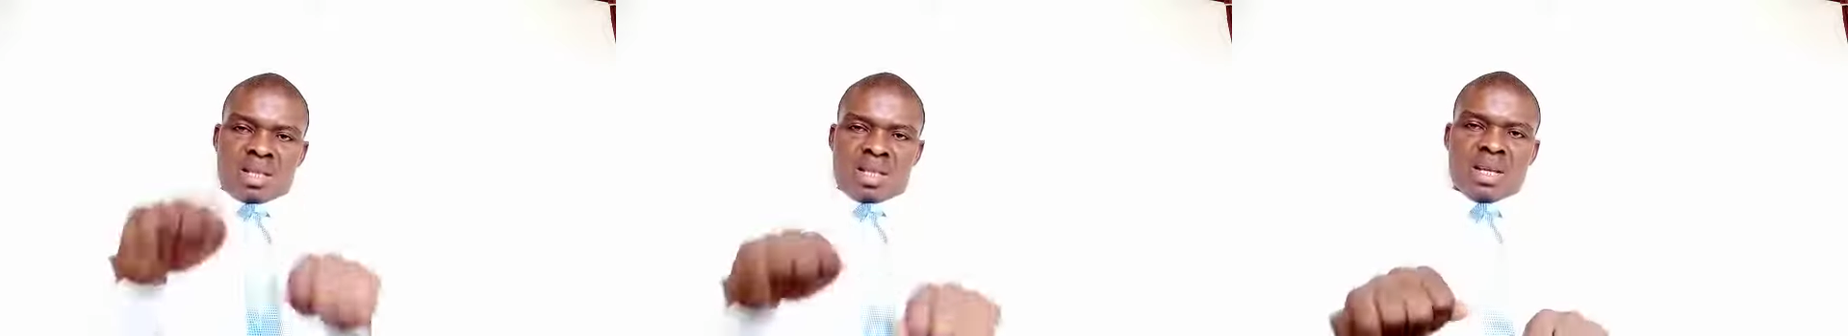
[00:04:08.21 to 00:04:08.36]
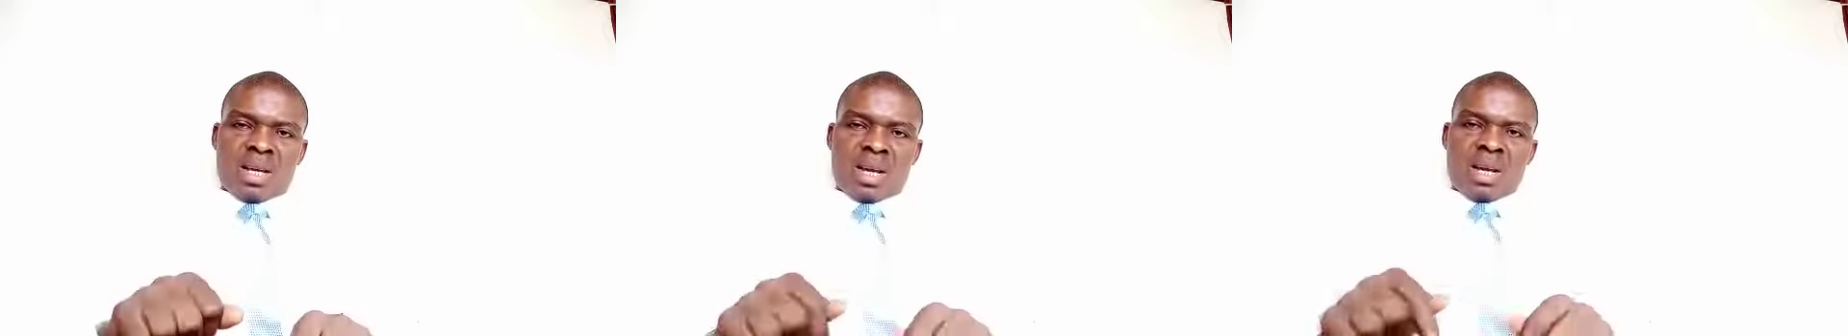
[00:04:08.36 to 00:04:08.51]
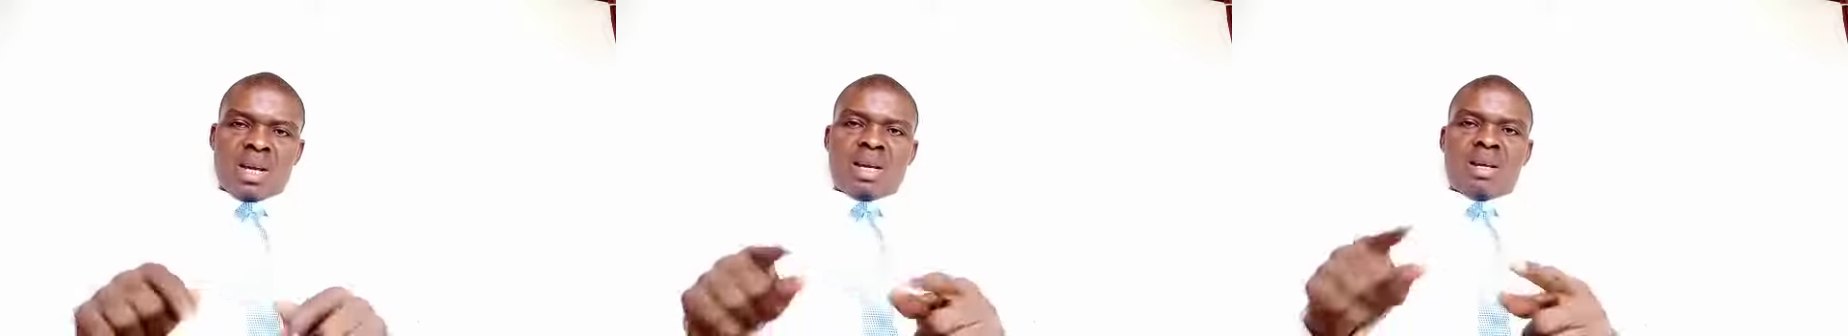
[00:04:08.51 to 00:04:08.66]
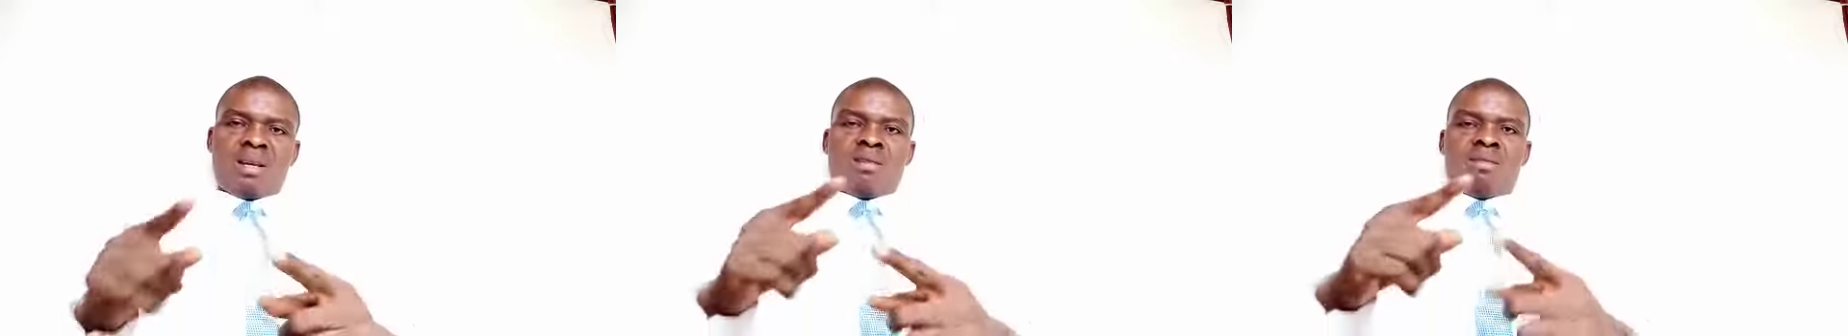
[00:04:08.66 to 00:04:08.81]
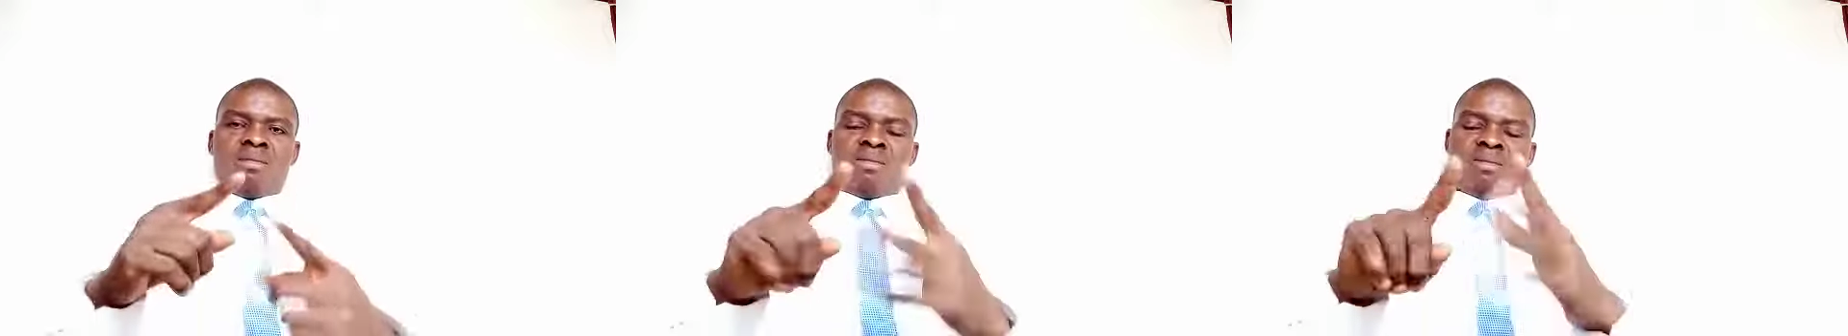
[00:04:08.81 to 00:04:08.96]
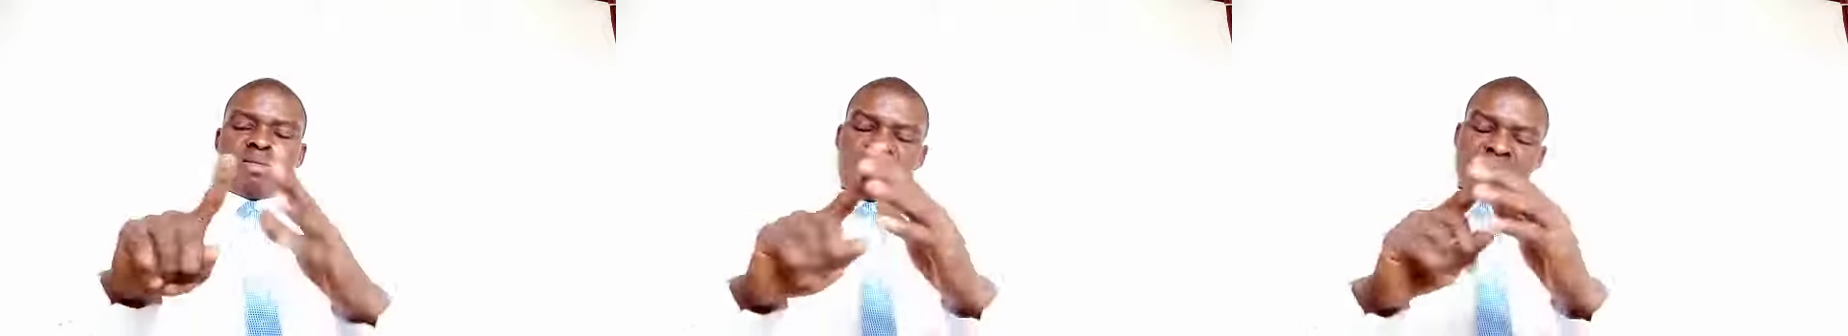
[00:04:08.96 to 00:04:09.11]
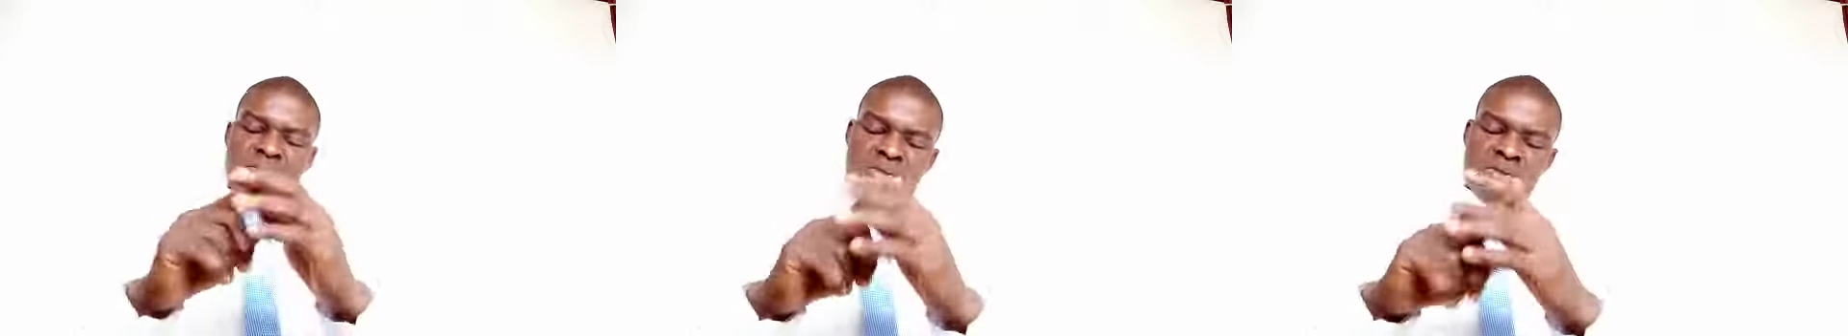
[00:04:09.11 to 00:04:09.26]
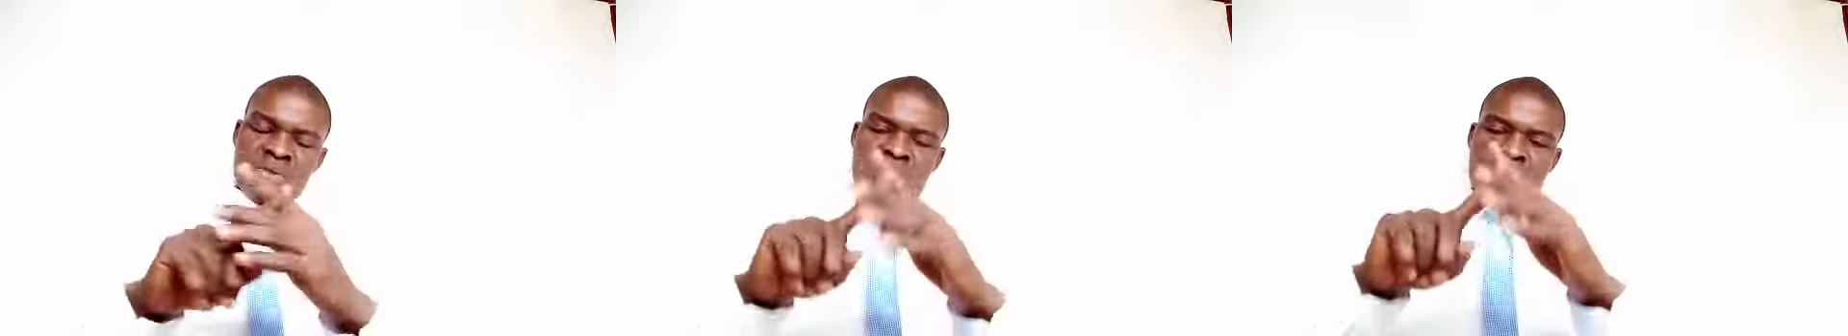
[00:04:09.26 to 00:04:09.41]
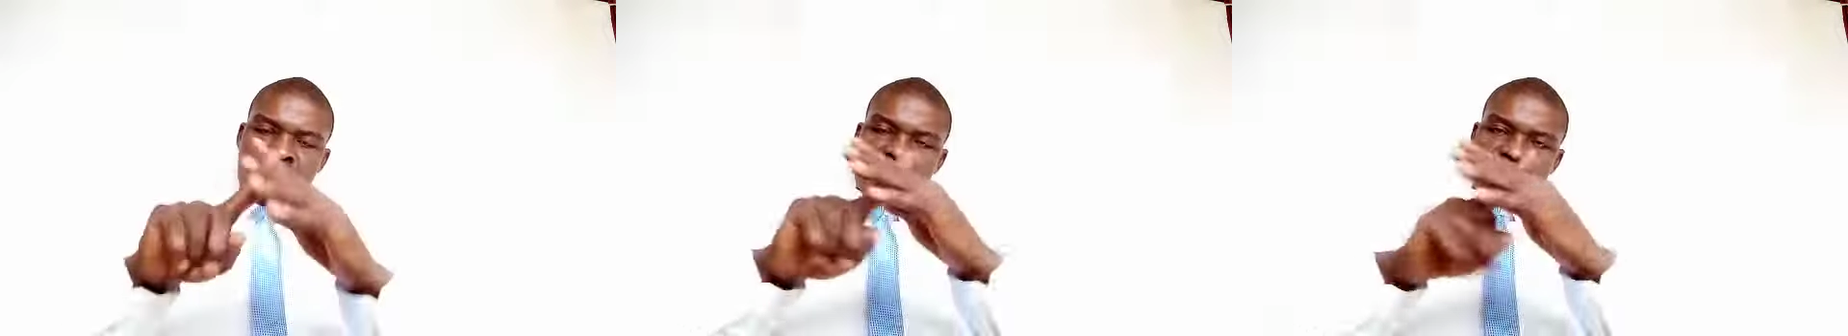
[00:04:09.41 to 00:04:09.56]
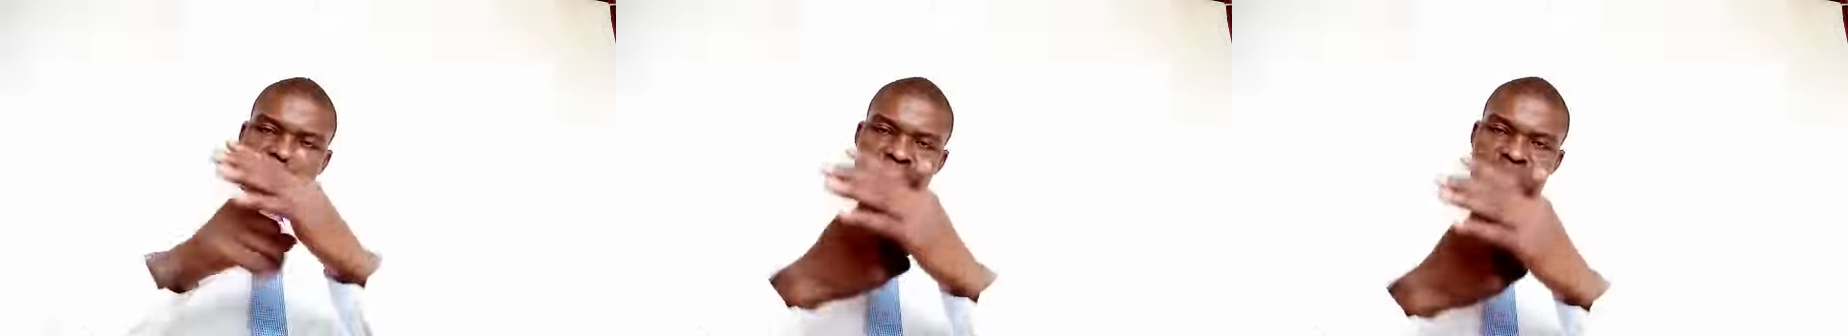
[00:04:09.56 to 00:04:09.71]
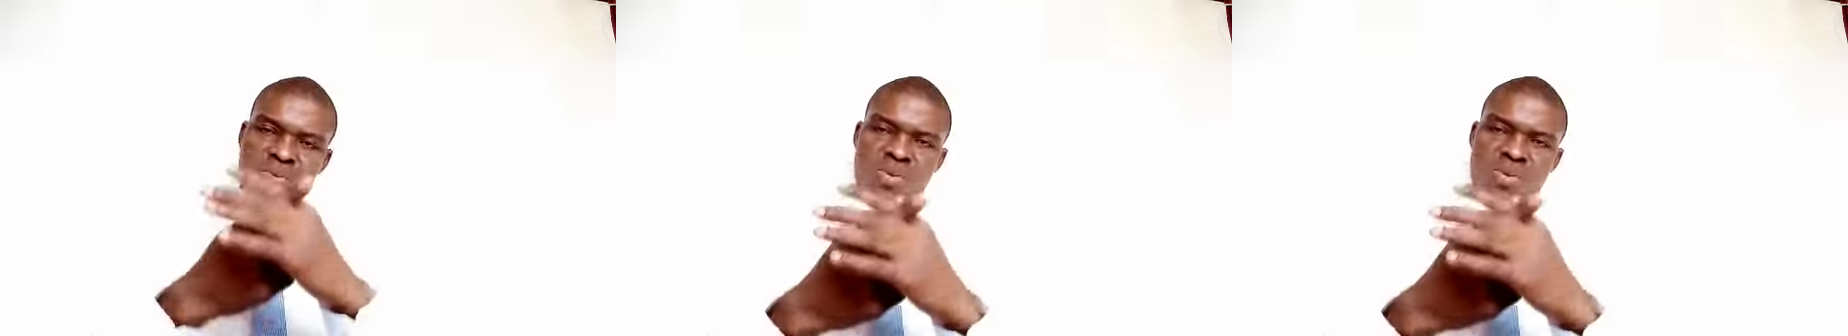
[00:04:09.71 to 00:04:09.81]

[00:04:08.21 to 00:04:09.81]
words or